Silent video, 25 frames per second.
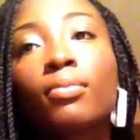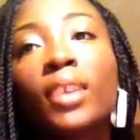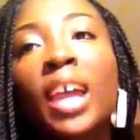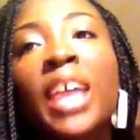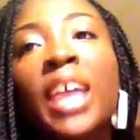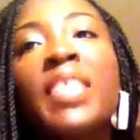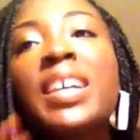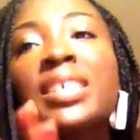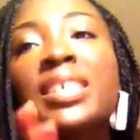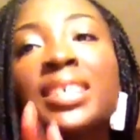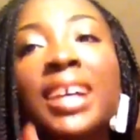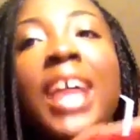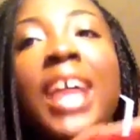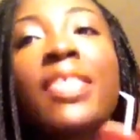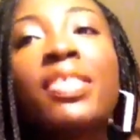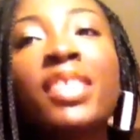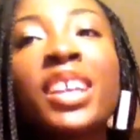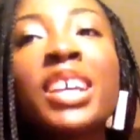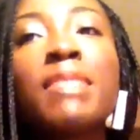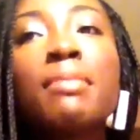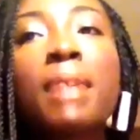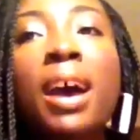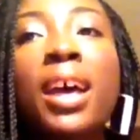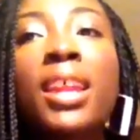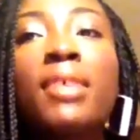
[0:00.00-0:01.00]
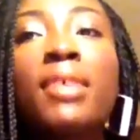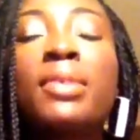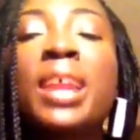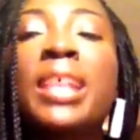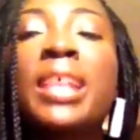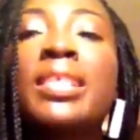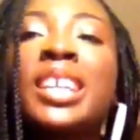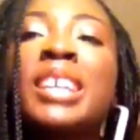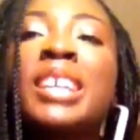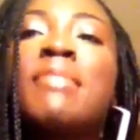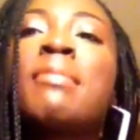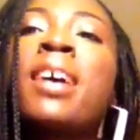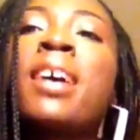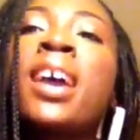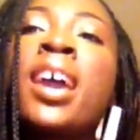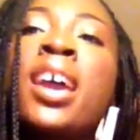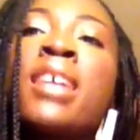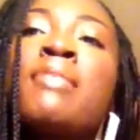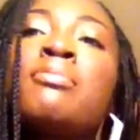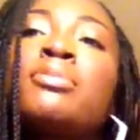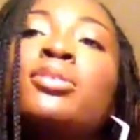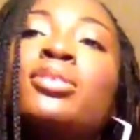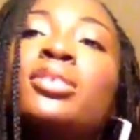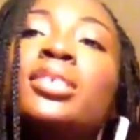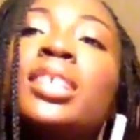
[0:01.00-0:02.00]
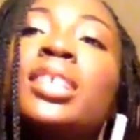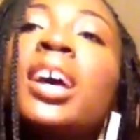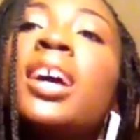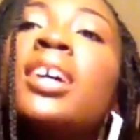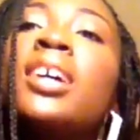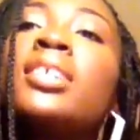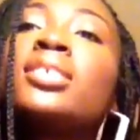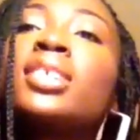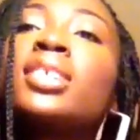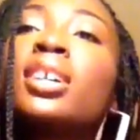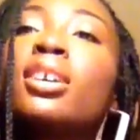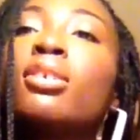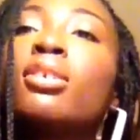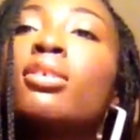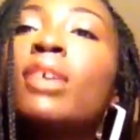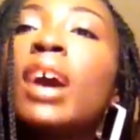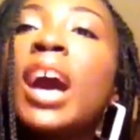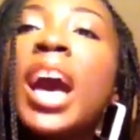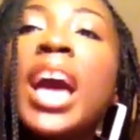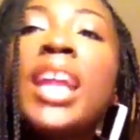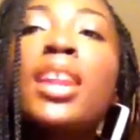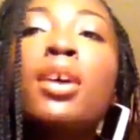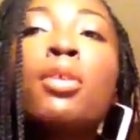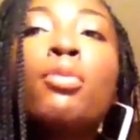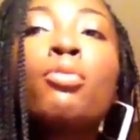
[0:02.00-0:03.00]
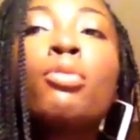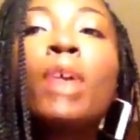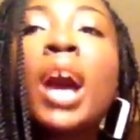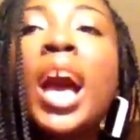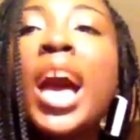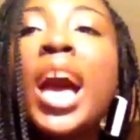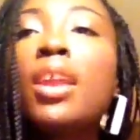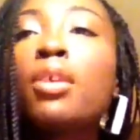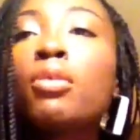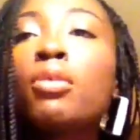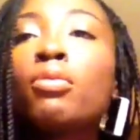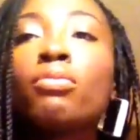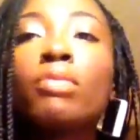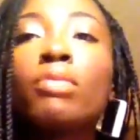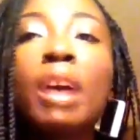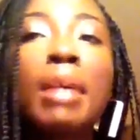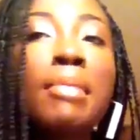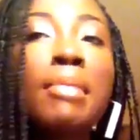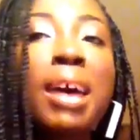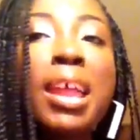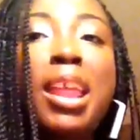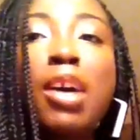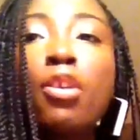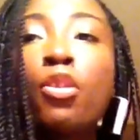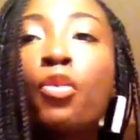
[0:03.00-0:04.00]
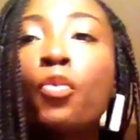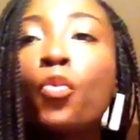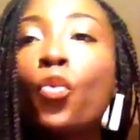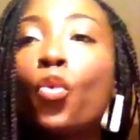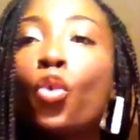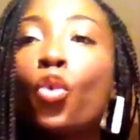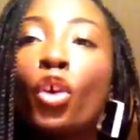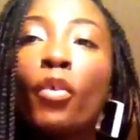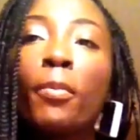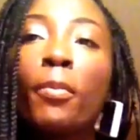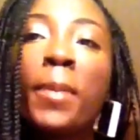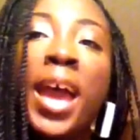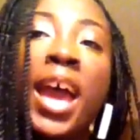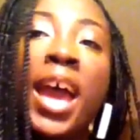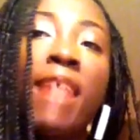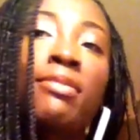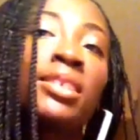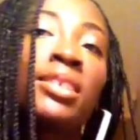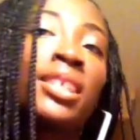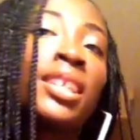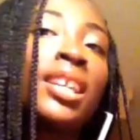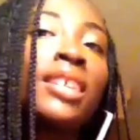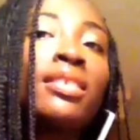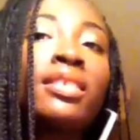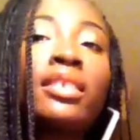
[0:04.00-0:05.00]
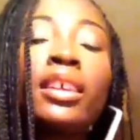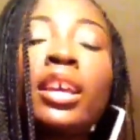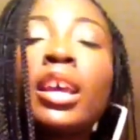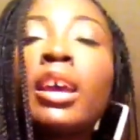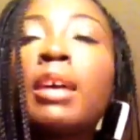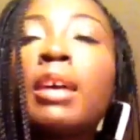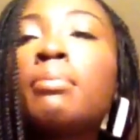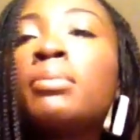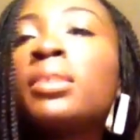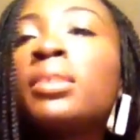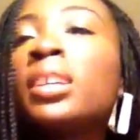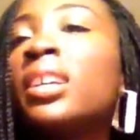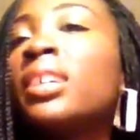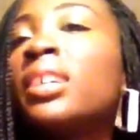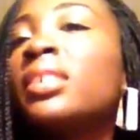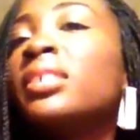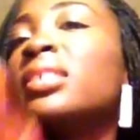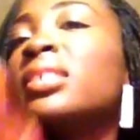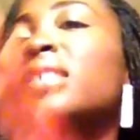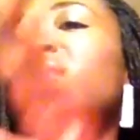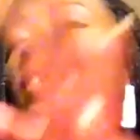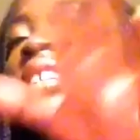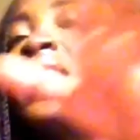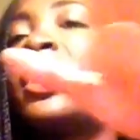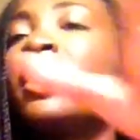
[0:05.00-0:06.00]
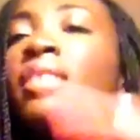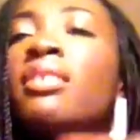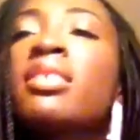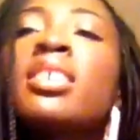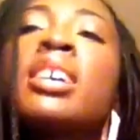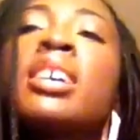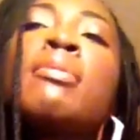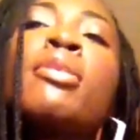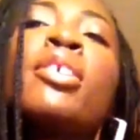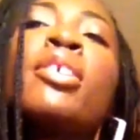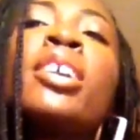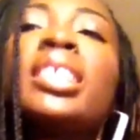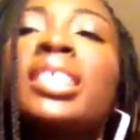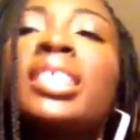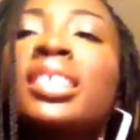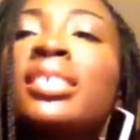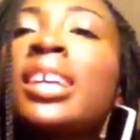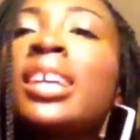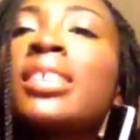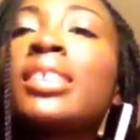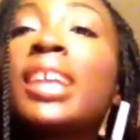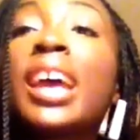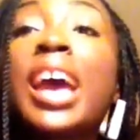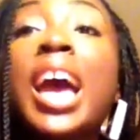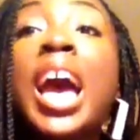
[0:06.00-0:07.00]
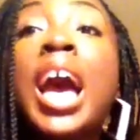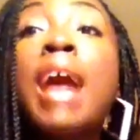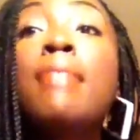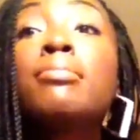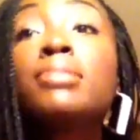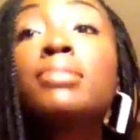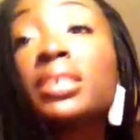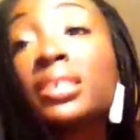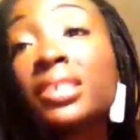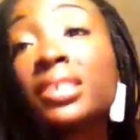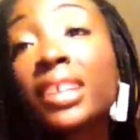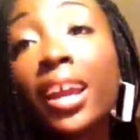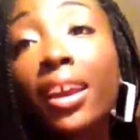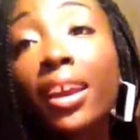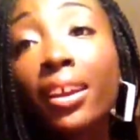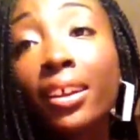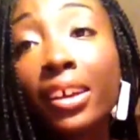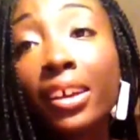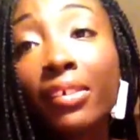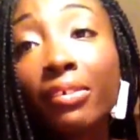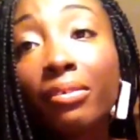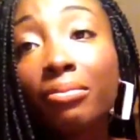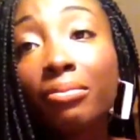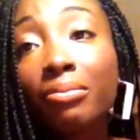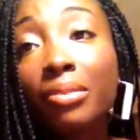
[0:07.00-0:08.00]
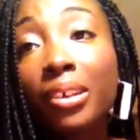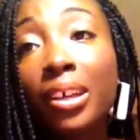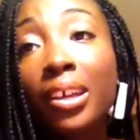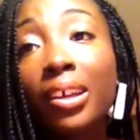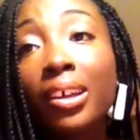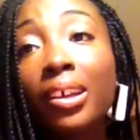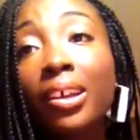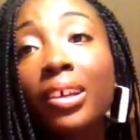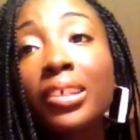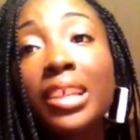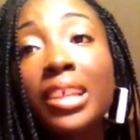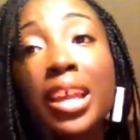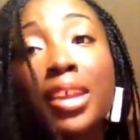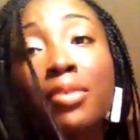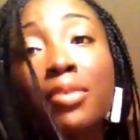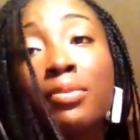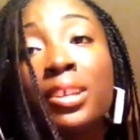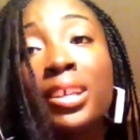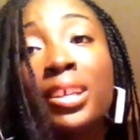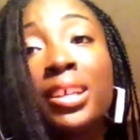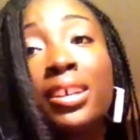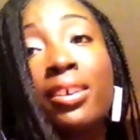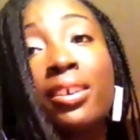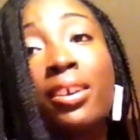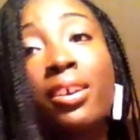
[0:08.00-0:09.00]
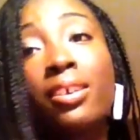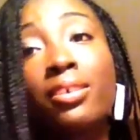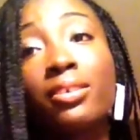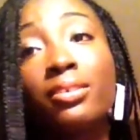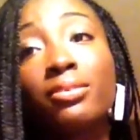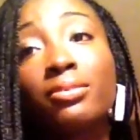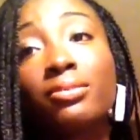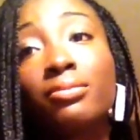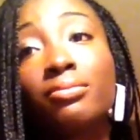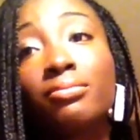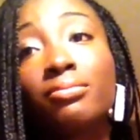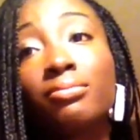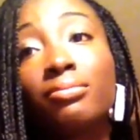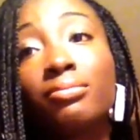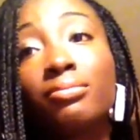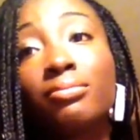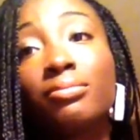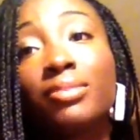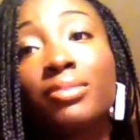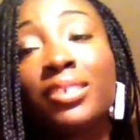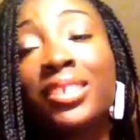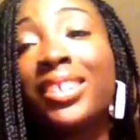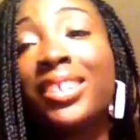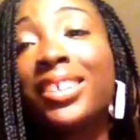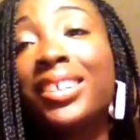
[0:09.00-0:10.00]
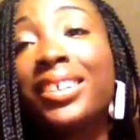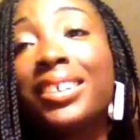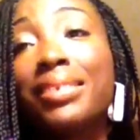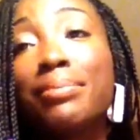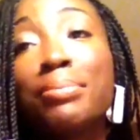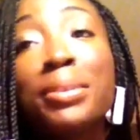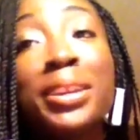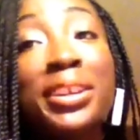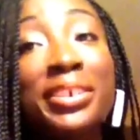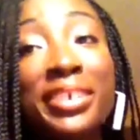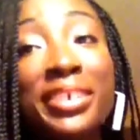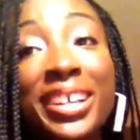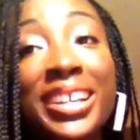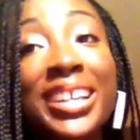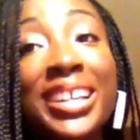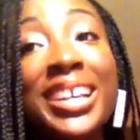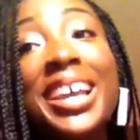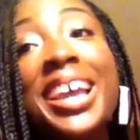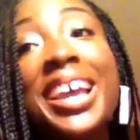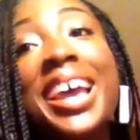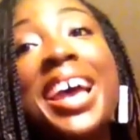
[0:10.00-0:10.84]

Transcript: And that's how I think about it when I think about animals. So I'm not on a war path to get them, to kill them, or anything like that. I'm just scared of them because I don't want to get hurt. Period.